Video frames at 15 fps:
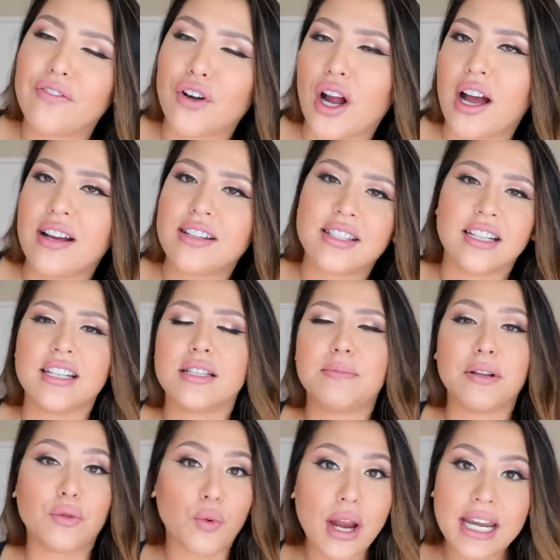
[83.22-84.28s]
for us, and it's
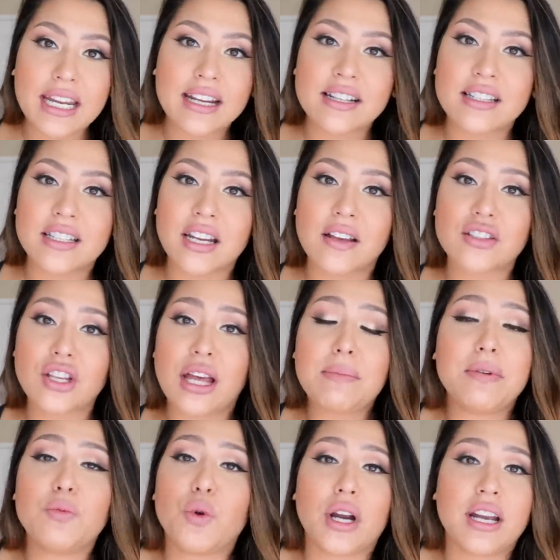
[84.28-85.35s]
been raining and stuff, so I've
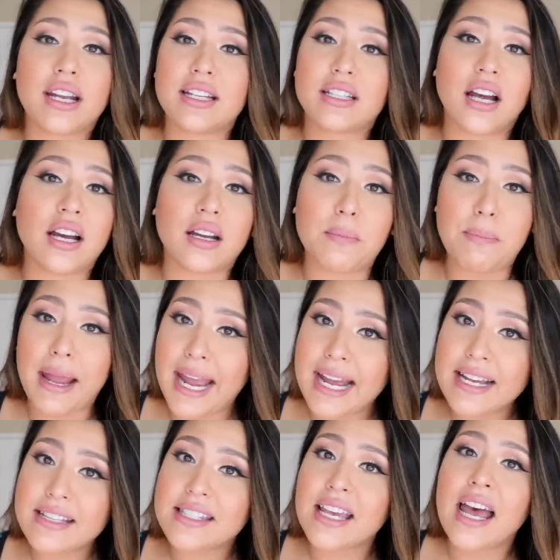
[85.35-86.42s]
been wearing a ton of
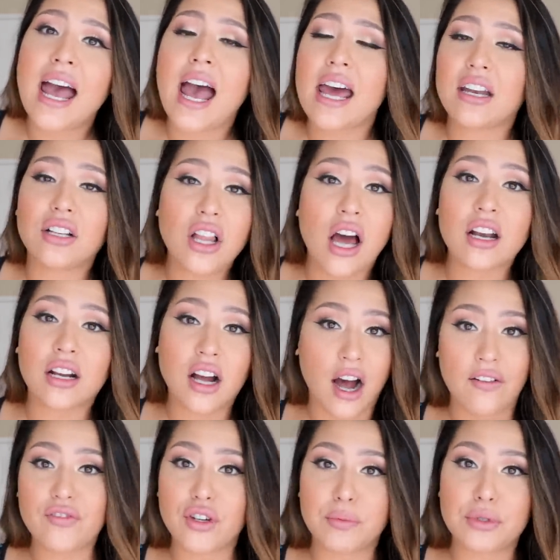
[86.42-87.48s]
pants and a lot of
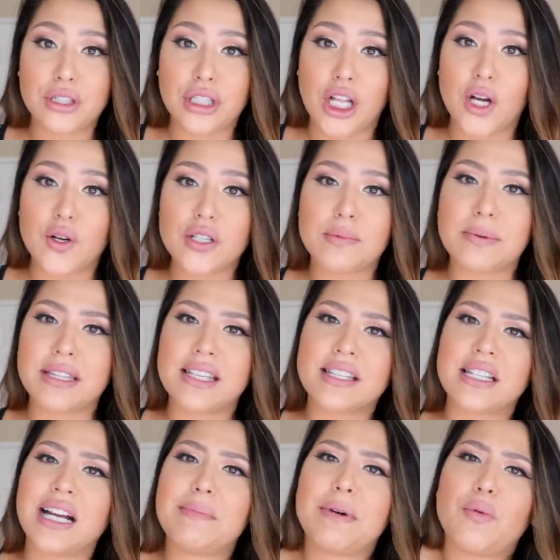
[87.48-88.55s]
comfortable clothes, but
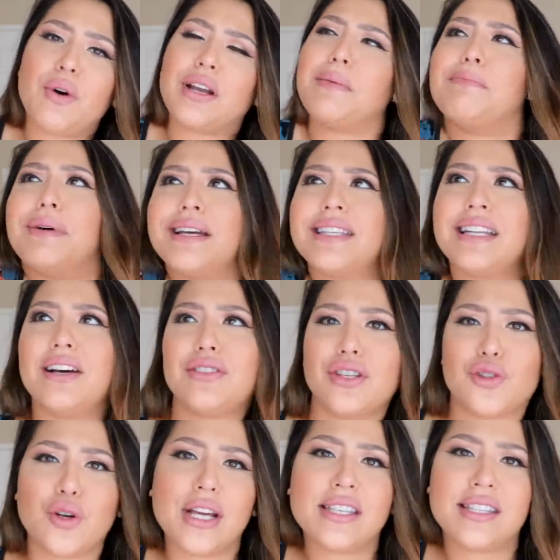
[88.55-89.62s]
this time I wanna bust out the
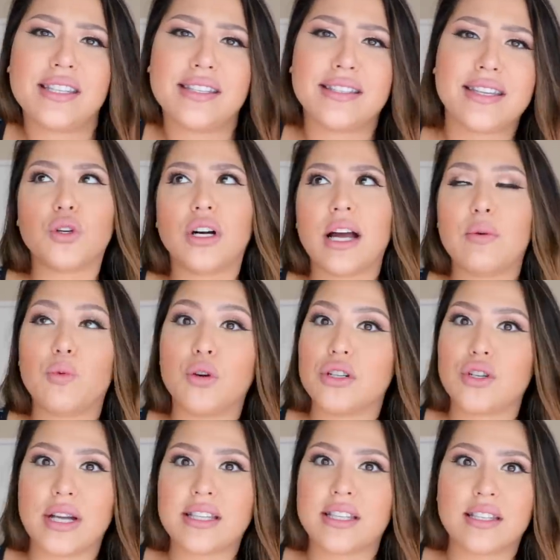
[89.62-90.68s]
dresses. Well, I wore
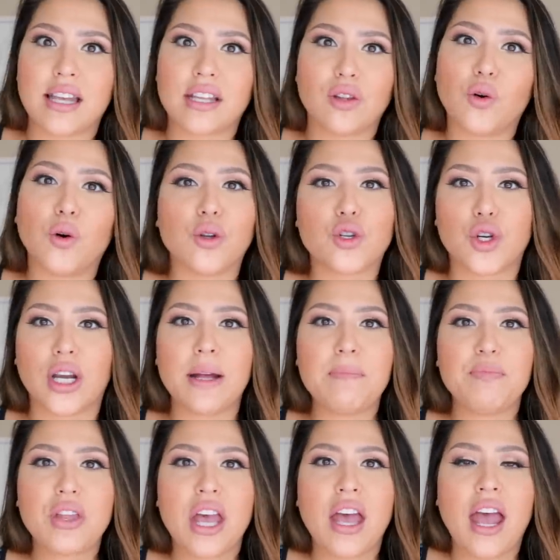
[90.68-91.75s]
dresses like the whole trip,
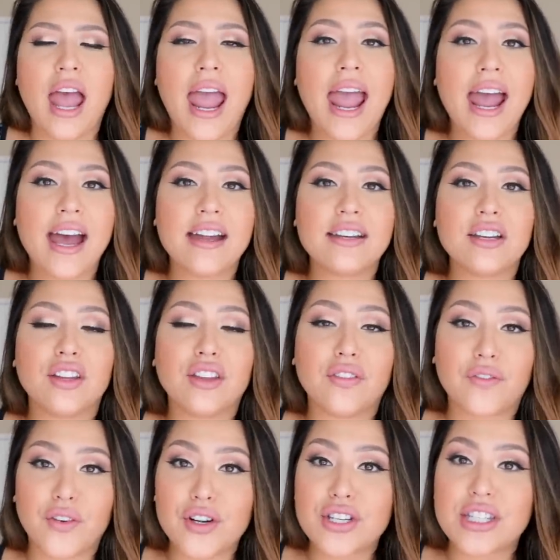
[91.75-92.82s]
and the
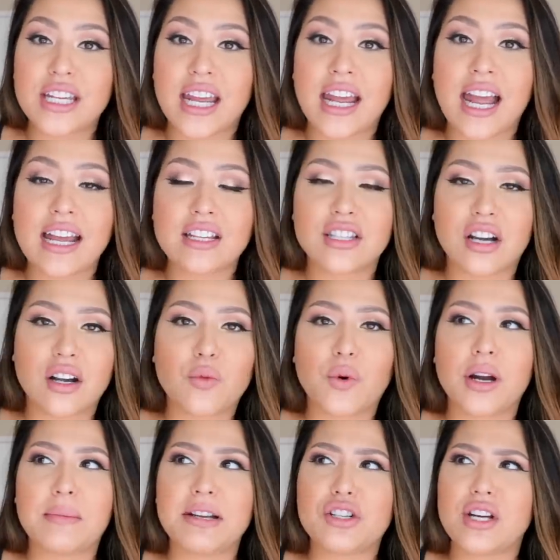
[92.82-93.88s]
first day I started
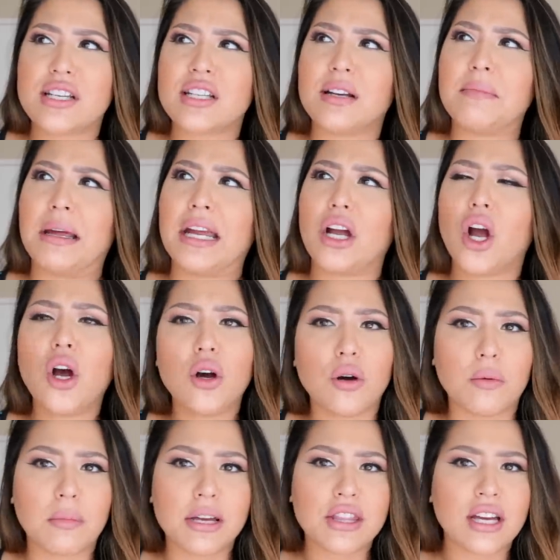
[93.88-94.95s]
wearing my dress and I'm like,
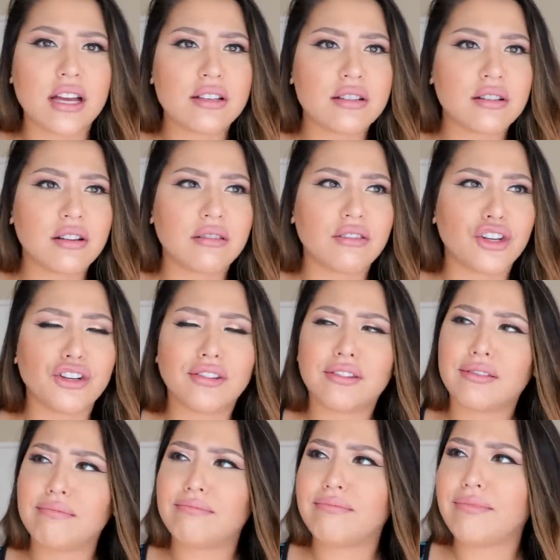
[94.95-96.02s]
oh, my thighs are,
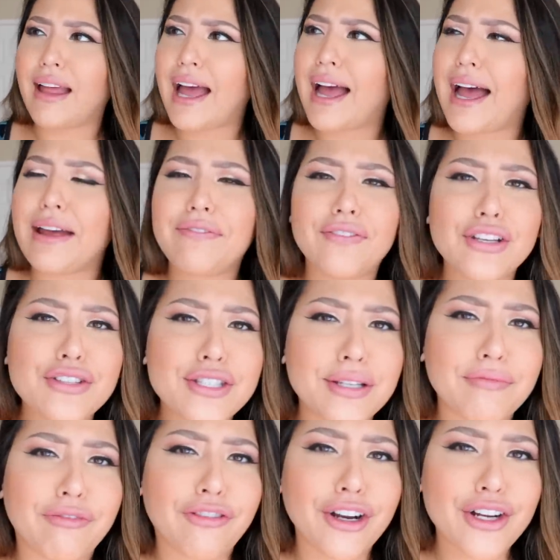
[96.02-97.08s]
I feel
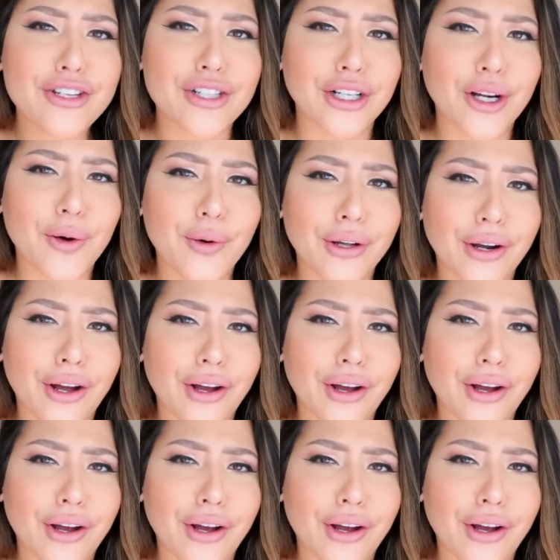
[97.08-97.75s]
some friction going